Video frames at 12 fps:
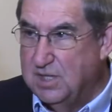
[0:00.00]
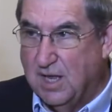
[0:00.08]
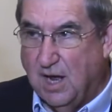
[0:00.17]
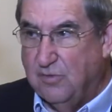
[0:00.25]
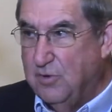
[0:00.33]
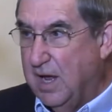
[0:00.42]

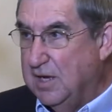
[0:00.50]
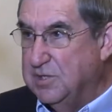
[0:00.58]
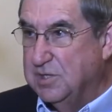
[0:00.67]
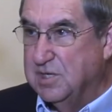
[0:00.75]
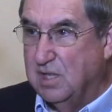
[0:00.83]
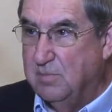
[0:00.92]
the other
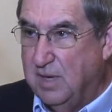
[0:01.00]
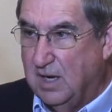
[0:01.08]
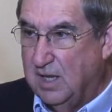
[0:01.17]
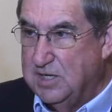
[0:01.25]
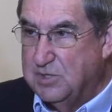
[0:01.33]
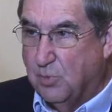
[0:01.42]
nations of the
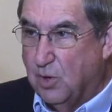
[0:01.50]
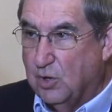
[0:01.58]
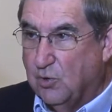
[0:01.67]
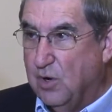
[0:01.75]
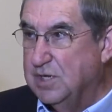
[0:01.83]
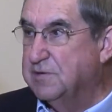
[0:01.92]
Middle East, were
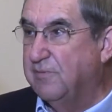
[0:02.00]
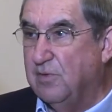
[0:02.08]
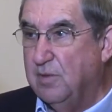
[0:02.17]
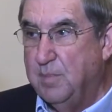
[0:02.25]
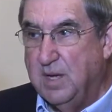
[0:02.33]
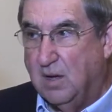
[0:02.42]
grist for
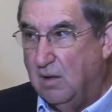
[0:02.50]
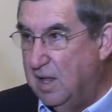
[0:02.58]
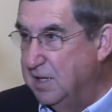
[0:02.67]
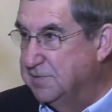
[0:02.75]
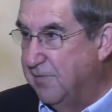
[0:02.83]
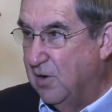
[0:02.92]
the mill
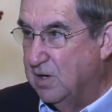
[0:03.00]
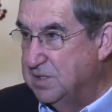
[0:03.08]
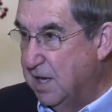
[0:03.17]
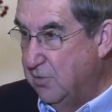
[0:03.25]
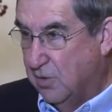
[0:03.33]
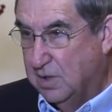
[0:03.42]
as far as
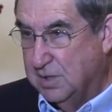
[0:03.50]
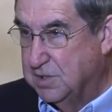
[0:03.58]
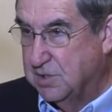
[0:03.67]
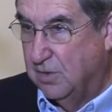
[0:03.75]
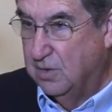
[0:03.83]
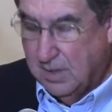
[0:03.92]
they were
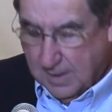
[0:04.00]
concerned.